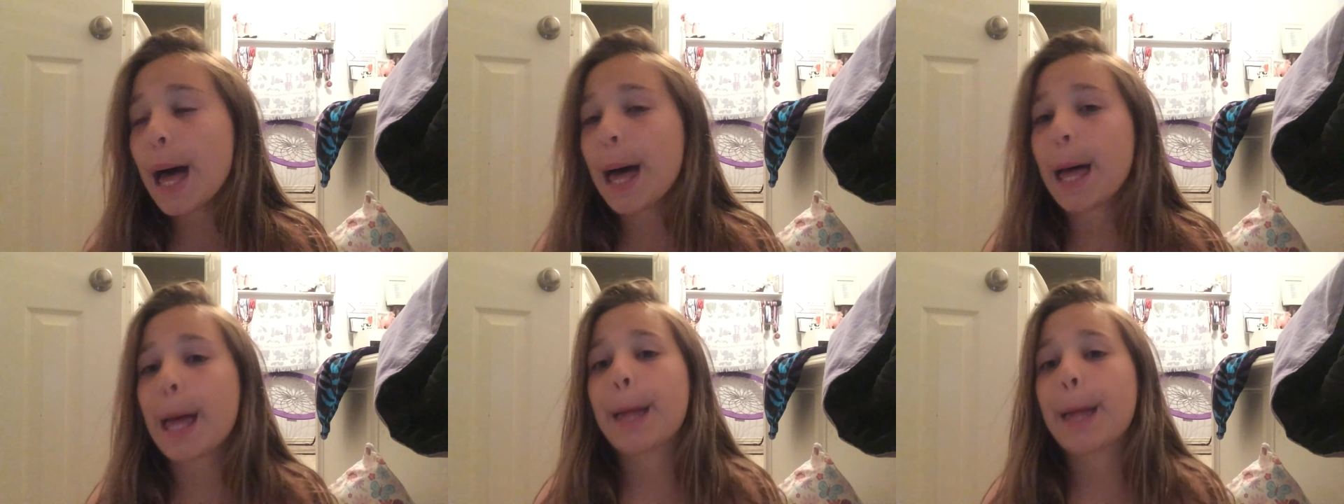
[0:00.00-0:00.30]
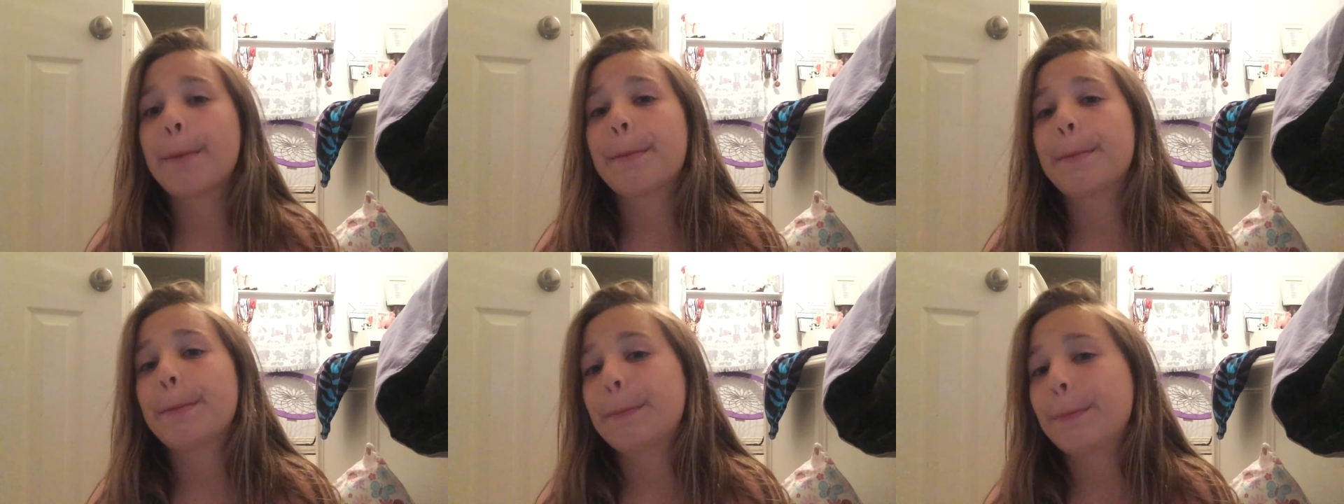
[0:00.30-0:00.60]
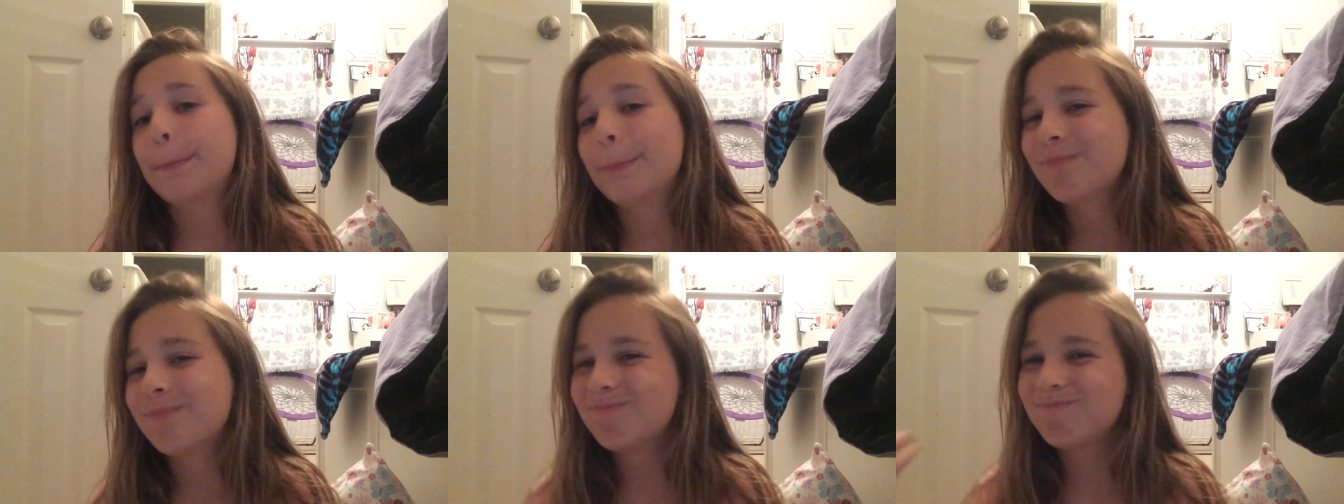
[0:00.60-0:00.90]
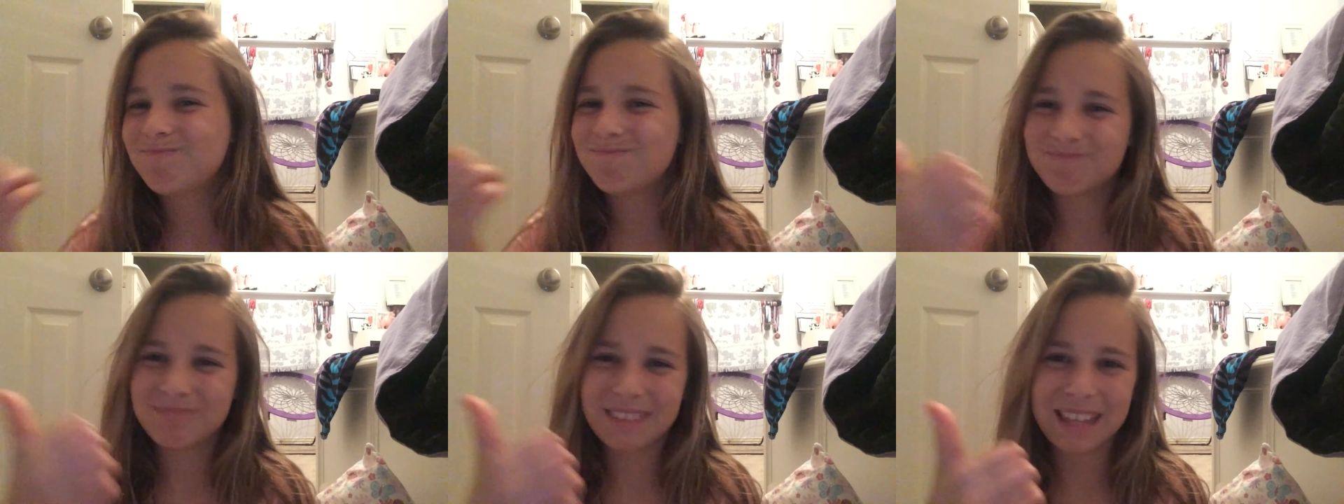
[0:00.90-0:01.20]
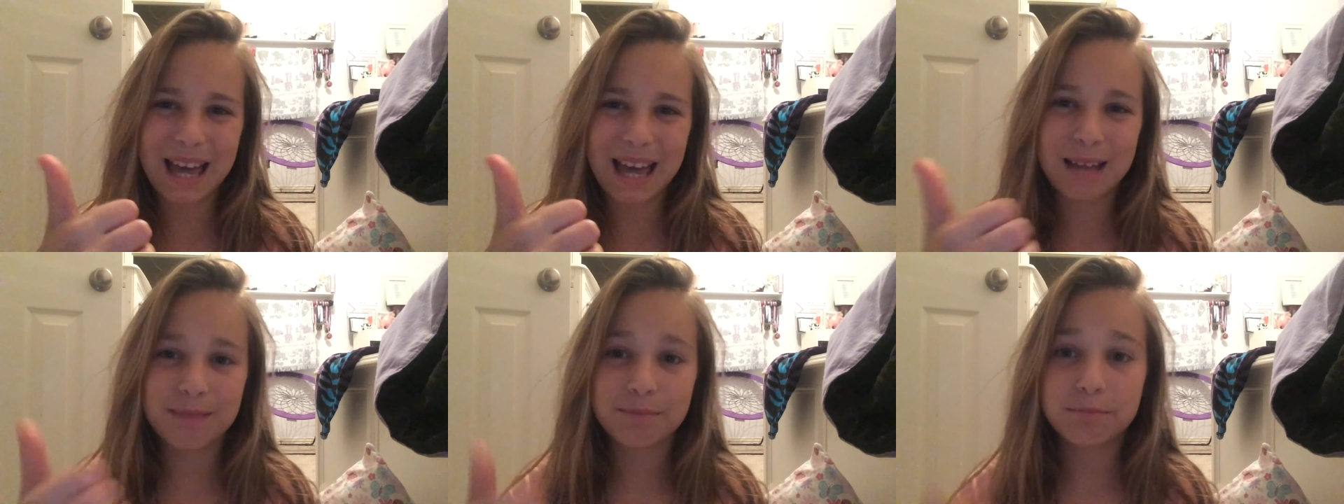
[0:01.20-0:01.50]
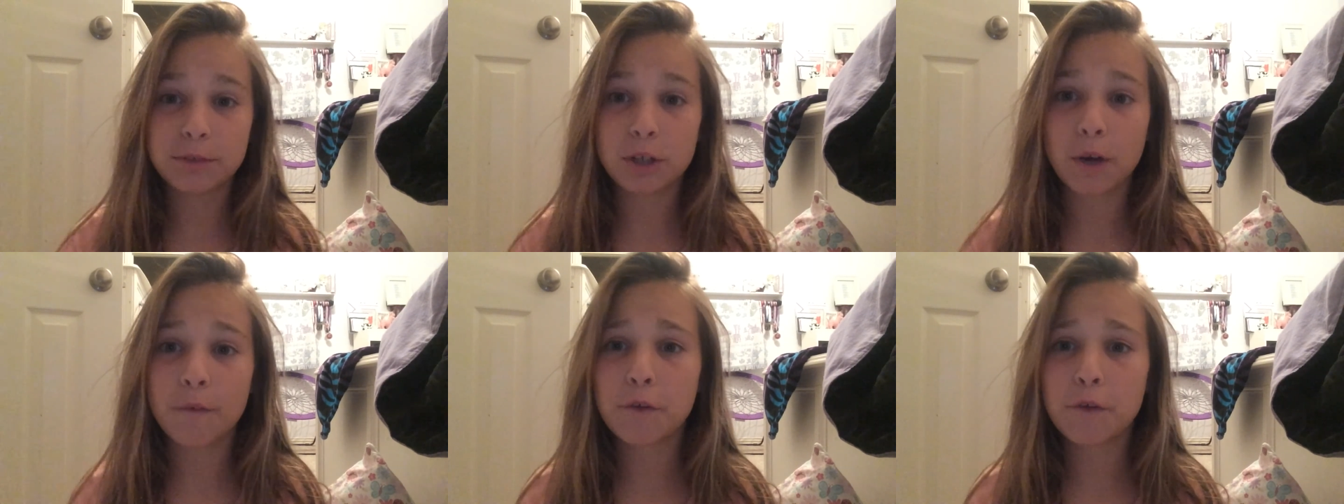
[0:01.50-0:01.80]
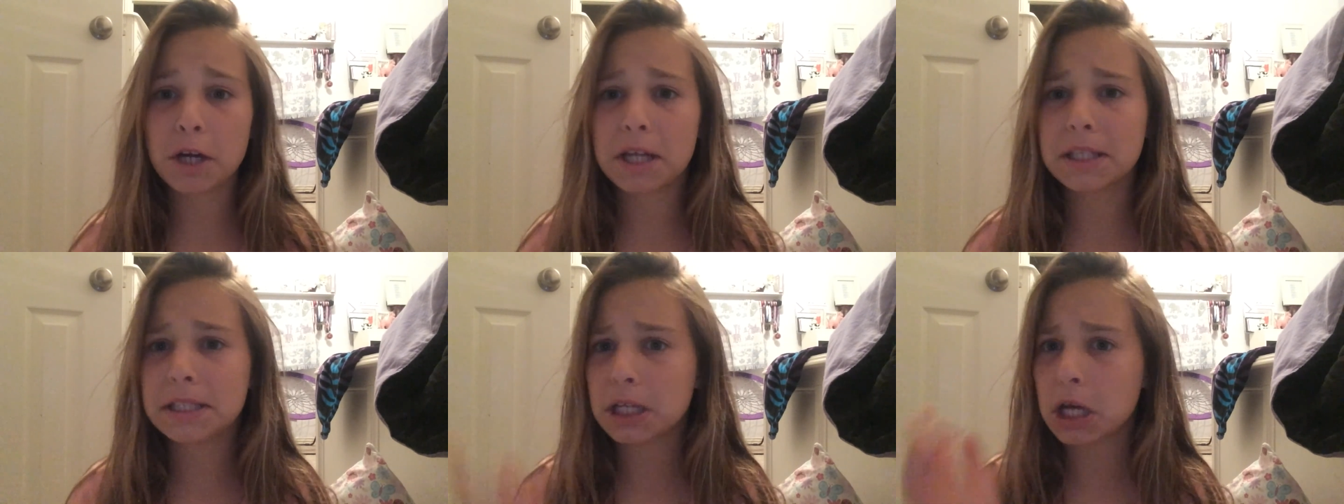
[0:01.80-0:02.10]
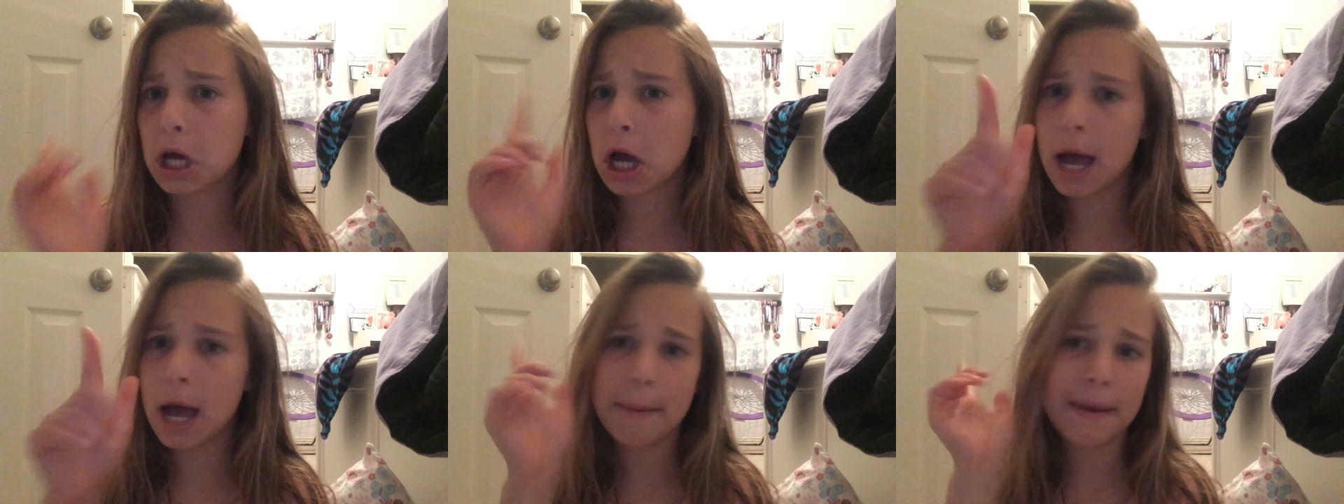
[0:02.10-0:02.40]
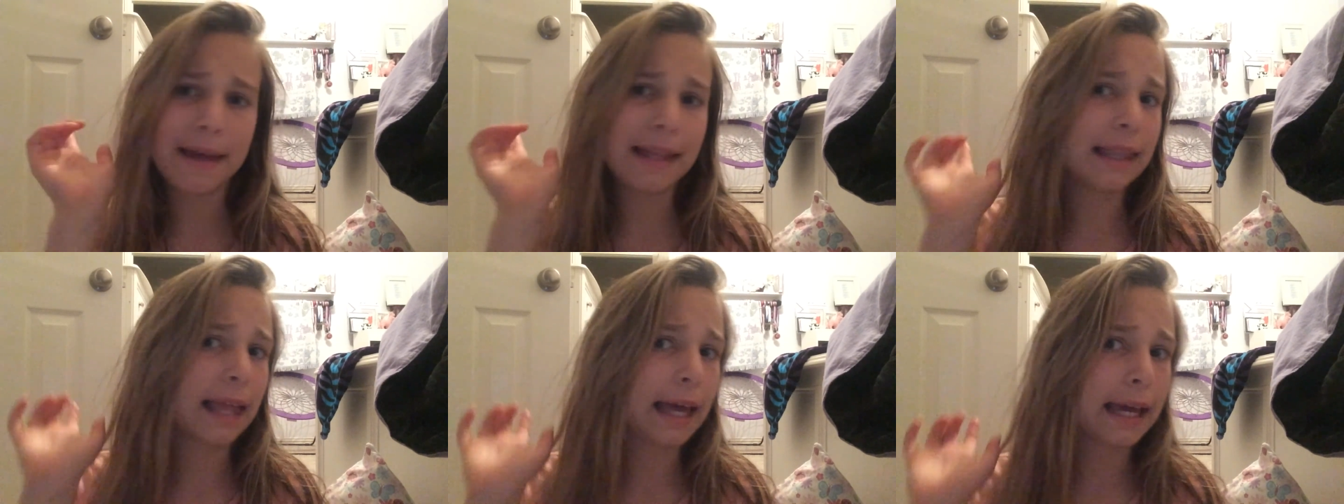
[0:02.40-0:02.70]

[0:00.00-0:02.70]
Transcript: Um discount. Don't forget to comment,